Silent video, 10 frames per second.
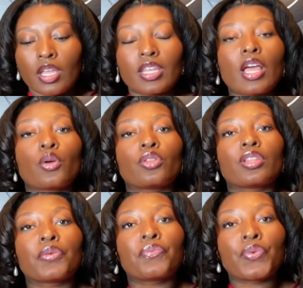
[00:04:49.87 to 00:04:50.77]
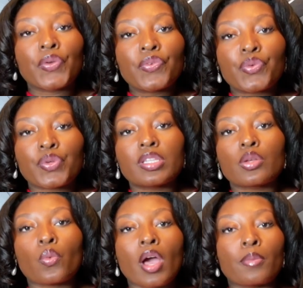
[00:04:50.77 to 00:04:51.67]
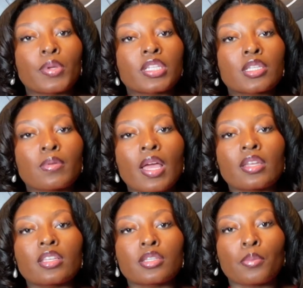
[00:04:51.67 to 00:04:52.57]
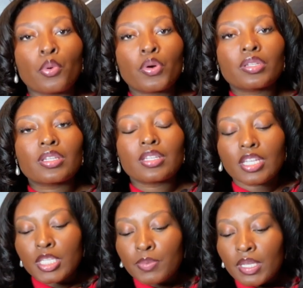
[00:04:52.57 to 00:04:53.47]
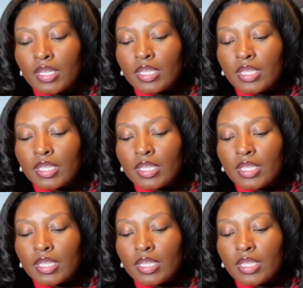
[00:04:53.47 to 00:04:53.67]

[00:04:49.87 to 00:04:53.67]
Now, the fifth reason why a business plan is important is because